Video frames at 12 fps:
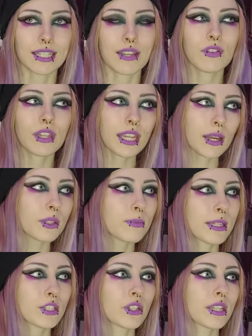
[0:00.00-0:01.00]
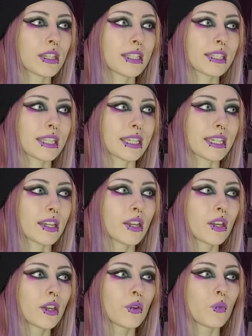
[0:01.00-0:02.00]
I feel like I was mentioning this like
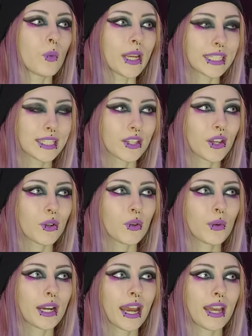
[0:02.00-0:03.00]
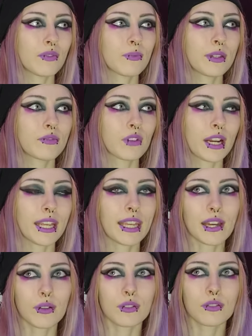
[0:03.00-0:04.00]
weeks ago where I've been running
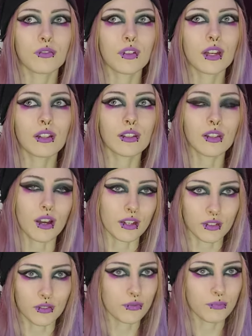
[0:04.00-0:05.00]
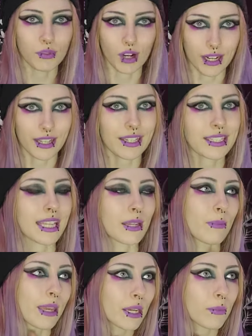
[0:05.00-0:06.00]
out of a lot of products, like
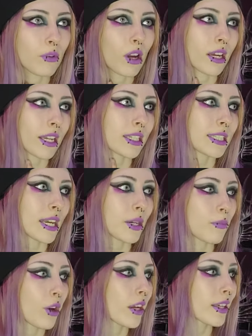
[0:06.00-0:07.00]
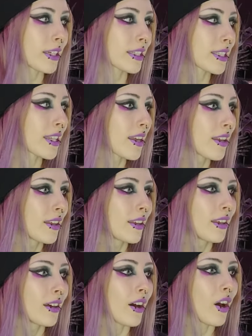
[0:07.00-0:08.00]
makeup products, hair products,
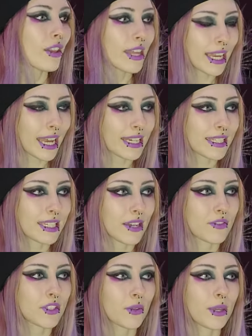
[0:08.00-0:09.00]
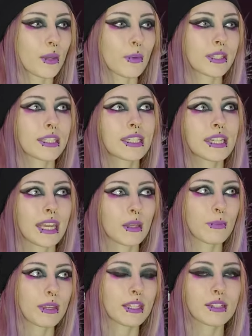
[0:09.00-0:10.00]
all that kind of stuff. So he wants to
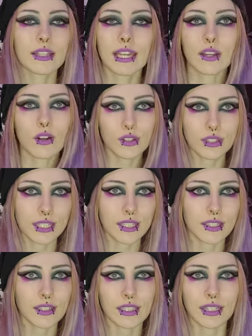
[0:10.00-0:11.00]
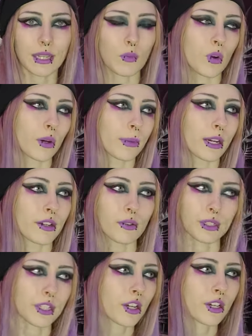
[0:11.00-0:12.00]
take me to like Ulta and like Walmart
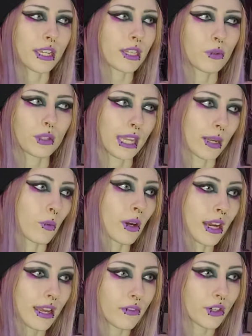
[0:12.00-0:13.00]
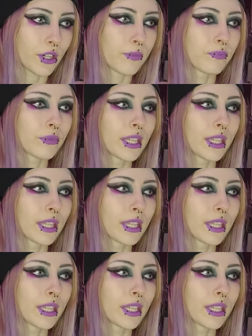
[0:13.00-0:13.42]
or Target or like wherever